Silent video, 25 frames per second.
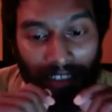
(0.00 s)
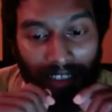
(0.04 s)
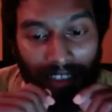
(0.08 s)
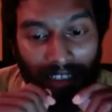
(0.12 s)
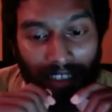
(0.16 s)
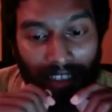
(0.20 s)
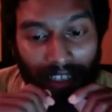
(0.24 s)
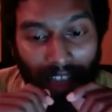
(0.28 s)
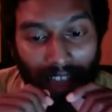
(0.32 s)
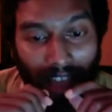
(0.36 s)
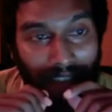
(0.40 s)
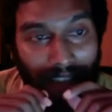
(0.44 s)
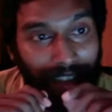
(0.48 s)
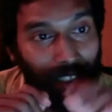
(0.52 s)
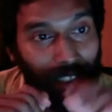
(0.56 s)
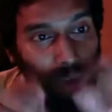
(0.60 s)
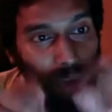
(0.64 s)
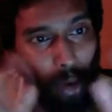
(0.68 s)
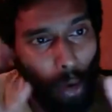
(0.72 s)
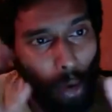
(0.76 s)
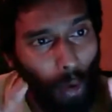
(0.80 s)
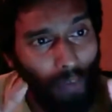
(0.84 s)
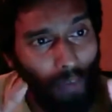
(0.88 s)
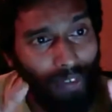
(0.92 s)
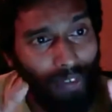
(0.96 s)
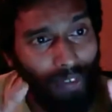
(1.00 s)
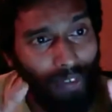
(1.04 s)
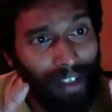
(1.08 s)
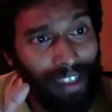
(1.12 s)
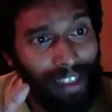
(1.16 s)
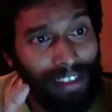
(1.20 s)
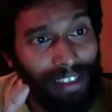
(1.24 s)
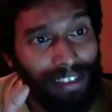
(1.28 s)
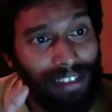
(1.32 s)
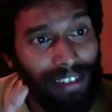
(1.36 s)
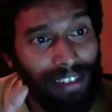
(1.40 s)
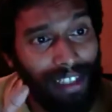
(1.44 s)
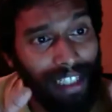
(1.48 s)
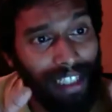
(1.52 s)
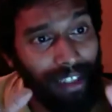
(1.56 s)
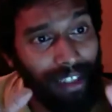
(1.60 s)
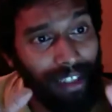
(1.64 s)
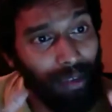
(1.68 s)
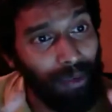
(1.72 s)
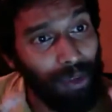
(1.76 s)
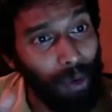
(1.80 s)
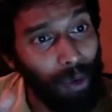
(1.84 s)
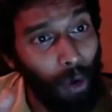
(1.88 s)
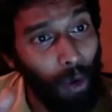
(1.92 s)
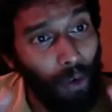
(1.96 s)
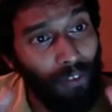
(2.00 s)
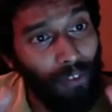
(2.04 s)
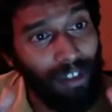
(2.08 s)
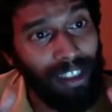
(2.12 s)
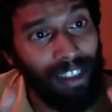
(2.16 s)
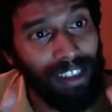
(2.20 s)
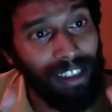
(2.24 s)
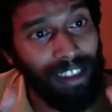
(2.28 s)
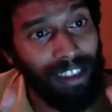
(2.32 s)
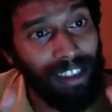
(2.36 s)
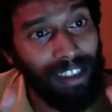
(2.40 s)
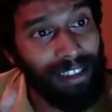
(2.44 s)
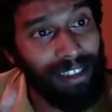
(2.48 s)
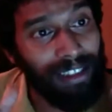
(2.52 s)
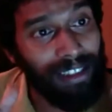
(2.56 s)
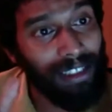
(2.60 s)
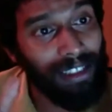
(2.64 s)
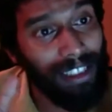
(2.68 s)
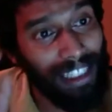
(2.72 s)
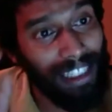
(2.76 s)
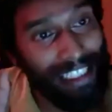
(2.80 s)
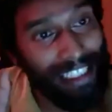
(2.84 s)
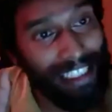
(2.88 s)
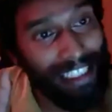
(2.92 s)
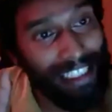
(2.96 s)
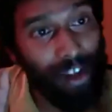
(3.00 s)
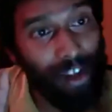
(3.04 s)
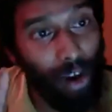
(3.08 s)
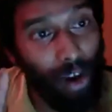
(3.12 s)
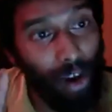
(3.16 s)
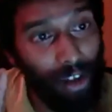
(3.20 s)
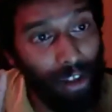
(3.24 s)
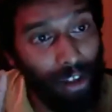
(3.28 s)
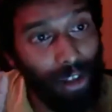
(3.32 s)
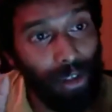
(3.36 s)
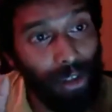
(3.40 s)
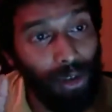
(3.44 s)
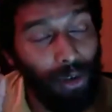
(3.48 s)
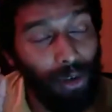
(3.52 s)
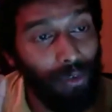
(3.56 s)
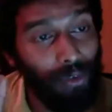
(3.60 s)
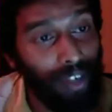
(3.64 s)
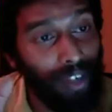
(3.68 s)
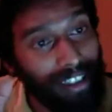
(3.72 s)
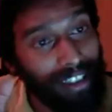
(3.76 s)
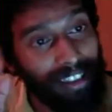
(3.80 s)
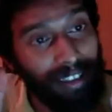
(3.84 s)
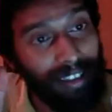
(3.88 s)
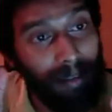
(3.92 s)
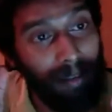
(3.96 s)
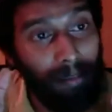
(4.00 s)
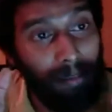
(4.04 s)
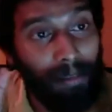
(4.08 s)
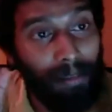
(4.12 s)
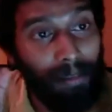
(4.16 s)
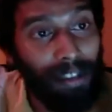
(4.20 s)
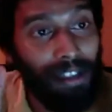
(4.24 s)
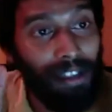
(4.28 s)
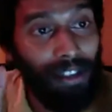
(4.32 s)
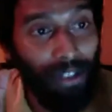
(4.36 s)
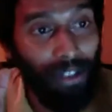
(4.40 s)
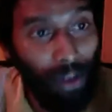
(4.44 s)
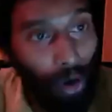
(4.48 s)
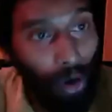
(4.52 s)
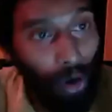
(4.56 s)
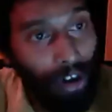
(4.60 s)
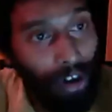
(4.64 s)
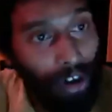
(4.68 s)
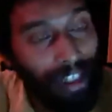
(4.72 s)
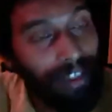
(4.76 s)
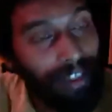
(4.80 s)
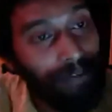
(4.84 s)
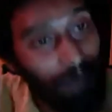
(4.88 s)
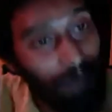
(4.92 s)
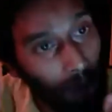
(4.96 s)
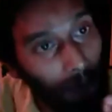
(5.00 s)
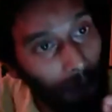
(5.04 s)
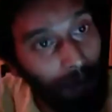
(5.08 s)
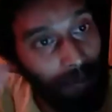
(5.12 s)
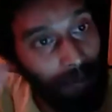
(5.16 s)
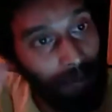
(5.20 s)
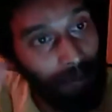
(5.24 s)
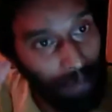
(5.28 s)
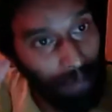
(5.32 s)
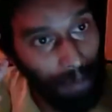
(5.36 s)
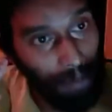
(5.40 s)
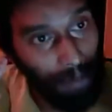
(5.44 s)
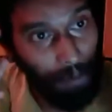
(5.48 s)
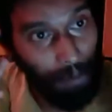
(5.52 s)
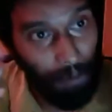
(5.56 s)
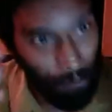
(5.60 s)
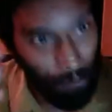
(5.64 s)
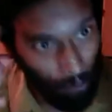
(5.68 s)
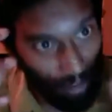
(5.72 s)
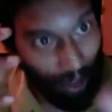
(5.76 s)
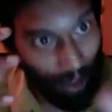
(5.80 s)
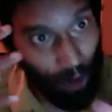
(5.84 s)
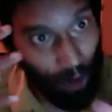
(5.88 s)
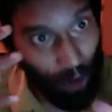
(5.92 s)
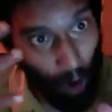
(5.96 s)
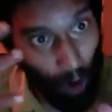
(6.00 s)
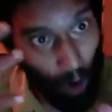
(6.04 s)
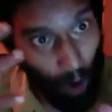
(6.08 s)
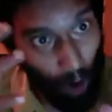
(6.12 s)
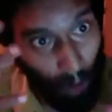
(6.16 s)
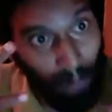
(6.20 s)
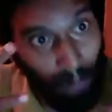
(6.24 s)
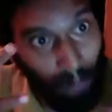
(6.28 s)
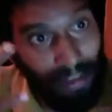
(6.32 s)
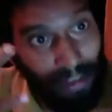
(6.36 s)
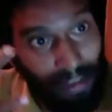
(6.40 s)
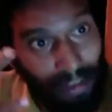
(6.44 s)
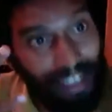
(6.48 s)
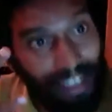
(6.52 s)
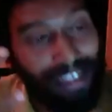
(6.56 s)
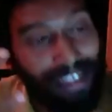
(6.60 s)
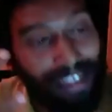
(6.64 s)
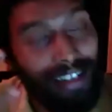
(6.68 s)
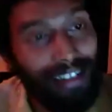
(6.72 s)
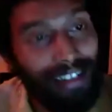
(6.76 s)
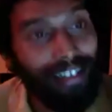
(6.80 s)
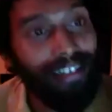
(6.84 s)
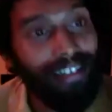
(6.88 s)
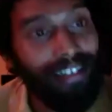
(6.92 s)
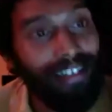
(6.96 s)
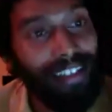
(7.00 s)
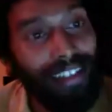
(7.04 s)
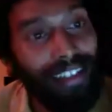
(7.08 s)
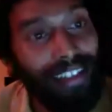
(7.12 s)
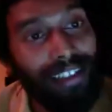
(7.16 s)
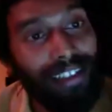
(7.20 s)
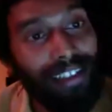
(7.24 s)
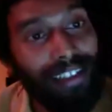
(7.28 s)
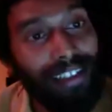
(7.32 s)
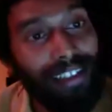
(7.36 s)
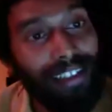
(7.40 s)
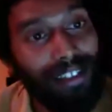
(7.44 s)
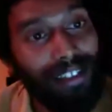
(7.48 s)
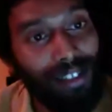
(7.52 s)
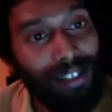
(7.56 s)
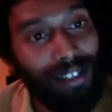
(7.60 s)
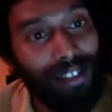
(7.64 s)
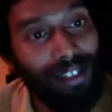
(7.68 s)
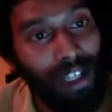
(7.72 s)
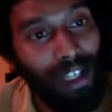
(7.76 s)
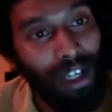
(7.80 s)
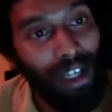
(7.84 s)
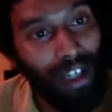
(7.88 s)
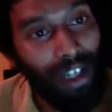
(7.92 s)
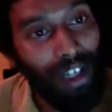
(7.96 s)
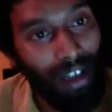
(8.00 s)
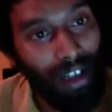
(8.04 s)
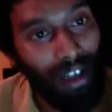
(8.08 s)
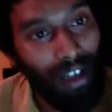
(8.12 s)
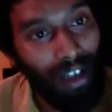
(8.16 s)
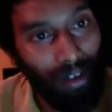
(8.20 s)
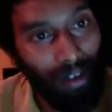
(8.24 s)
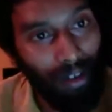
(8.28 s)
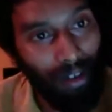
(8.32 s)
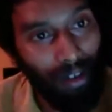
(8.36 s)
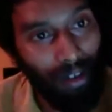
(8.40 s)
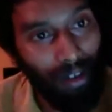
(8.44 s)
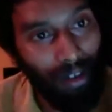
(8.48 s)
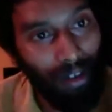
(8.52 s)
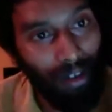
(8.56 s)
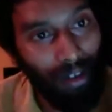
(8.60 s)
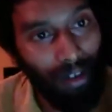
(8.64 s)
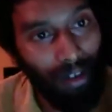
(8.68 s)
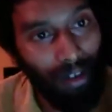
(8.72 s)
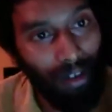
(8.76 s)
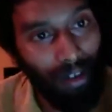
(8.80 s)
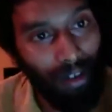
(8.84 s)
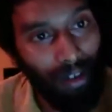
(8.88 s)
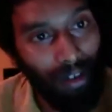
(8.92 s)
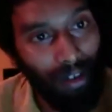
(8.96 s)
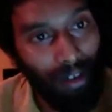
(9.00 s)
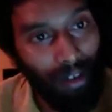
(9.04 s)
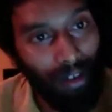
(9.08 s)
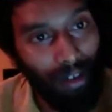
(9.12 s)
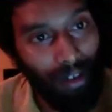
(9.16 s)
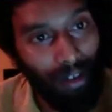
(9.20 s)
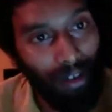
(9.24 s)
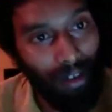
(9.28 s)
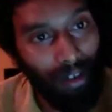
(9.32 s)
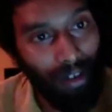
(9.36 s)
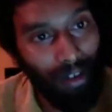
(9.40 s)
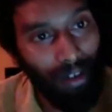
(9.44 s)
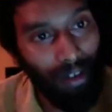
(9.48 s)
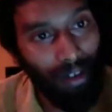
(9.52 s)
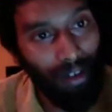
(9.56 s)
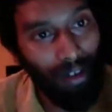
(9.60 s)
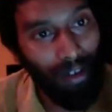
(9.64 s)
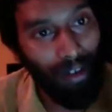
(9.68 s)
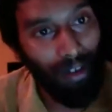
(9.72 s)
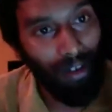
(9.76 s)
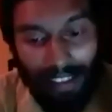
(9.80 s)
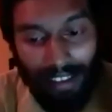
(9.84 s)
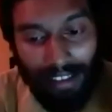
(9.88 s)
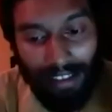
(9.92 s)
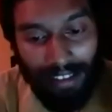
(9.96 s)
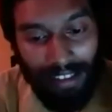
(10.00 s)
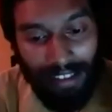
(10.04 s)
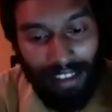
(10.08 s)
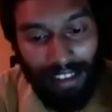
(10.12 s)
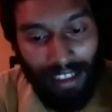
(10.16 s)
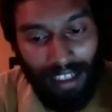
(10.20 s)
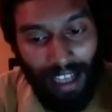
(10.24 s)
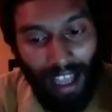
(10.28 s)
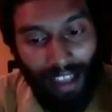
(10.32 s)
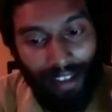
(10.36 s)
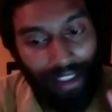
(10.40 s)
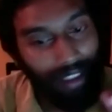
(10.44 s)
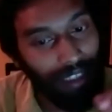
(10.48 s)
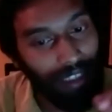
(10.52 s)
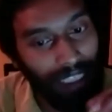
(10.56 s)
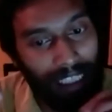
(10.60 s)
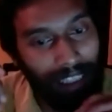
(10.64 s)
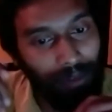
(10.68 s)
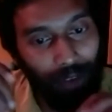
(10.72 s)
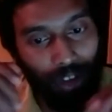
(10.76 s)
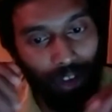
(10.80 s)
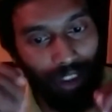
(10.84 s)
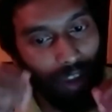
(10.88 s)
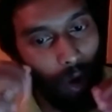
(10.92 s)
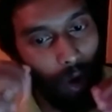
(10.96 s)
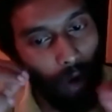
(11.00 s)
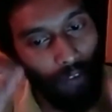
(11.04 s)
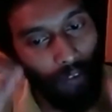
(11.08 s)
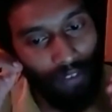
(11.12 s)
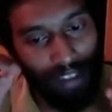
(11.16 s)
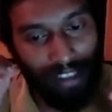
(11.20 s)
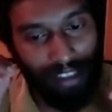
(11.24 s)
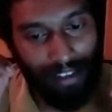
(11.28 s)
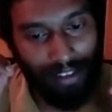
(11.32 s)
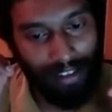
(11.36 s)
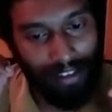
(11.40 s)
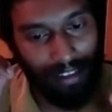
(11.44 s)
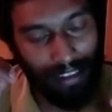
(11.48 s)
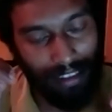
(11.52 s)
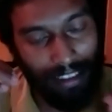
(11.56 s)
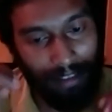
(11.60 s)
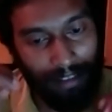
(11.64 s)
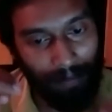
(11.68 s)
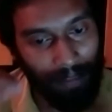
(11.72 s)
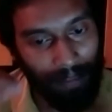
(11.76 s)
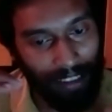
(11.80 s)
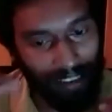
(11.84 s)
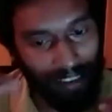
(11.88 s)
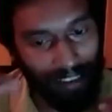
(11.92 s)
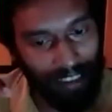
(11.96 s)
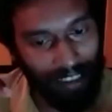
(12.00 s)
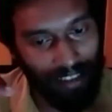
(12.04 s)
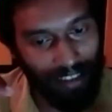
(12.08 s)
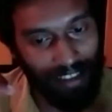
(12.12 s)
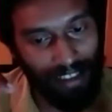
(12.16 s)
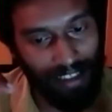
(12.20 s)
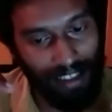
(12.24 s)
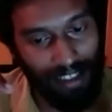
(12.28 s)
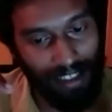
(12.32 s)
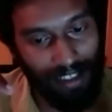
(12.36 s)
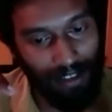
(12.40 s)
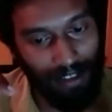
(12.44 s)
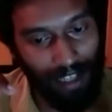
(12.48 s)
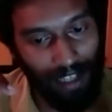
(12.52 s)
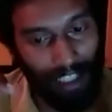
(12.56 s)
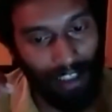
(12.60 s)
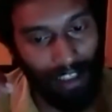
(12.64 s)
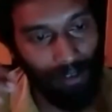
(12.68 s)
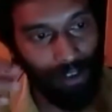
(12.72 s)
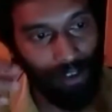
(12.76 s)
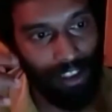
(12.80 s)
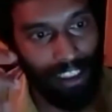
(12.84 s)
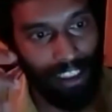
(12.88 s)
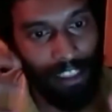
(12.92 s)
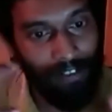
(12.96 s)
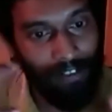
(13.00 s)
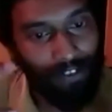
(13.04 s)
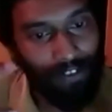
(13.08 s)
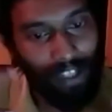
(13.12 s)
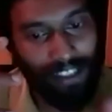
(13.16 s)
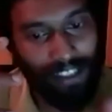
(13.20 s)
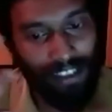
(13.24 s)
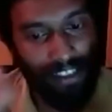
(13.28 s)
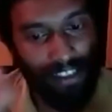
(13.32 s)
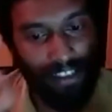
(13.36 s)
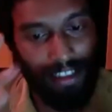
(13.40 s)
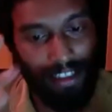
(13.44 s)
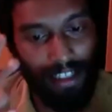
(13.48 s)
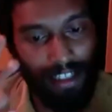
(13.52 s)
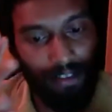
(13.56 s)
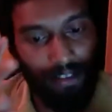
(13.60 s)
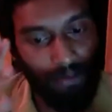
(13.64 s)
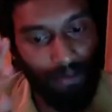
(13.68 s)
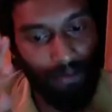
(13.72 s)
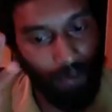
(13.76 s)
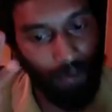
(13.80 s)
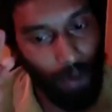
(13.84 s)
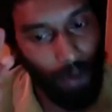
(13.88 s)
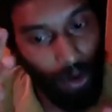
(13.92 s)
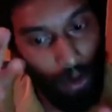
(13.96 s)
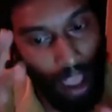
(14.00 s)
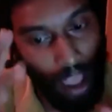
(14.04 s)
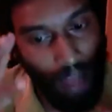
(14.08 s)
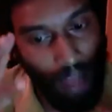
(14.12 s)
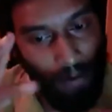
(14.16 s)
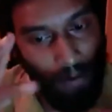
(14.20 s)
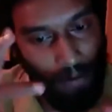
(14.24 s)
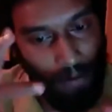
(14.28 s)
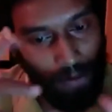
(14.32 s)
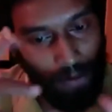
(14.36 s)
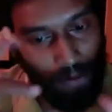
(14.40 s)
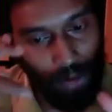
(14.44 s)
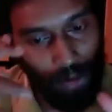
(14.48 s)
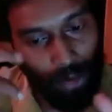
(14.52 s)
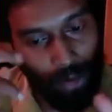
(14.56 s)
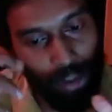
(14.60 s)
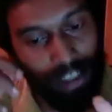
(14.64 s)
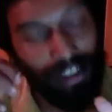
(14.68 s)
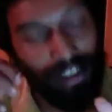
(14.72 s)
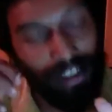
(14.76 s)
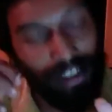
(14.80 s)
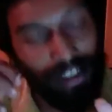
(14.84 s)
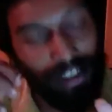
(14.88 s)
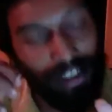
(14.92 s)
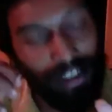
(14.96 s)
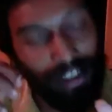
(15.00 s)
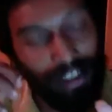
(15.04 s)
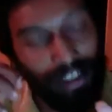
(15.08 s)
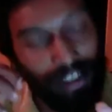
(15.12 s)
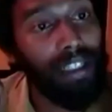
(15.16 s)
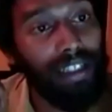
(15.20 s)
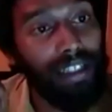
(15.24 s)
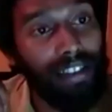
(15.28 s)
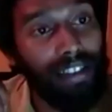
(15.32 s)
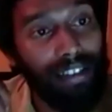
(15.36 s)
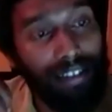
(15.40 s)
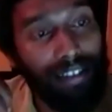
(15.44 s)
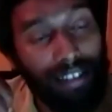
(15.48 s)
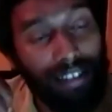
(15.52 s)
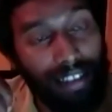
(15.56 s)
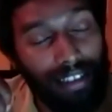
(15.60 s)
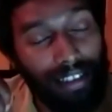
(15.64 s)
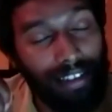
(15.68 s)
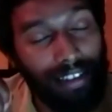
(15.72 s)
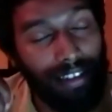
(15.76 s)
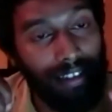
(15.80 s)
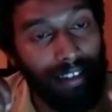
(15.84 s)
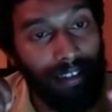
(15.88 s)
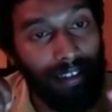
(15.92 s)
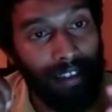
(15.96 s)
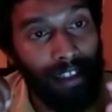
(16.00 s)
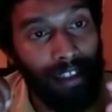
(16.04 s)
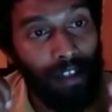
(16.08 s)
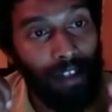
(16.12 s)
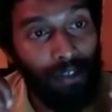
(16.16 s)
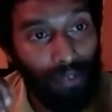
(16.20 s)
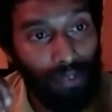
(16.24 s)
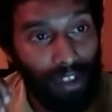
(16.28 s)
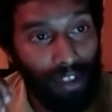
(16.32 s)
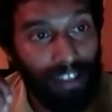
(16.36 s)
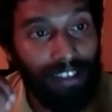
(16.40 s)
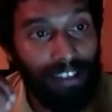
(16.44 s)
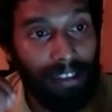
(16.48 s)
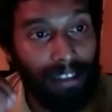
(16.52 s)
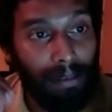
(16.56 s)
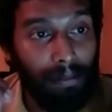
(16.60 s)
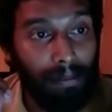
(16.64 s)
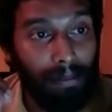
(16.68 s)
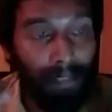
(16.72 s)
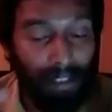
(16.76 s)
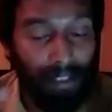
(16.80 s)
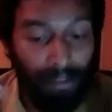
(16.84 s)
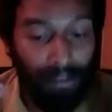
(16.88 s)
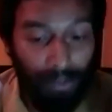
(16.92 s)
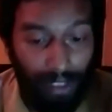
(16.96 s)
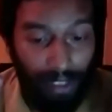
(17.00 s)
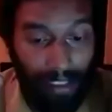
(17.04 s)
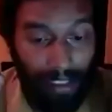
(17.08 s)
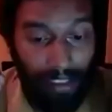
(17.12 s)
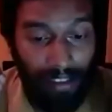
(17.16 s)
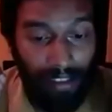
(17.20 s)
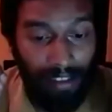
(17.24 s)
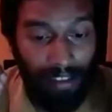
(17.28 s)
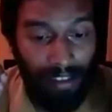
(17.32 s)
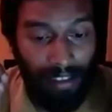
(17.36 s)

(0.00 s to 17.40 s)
And always, it would always lead on to a very simple thought, and from very complicated things were born out of very simple things. And he would always, his persistence like was infectious, like for looking at very complicated things in a very simple way.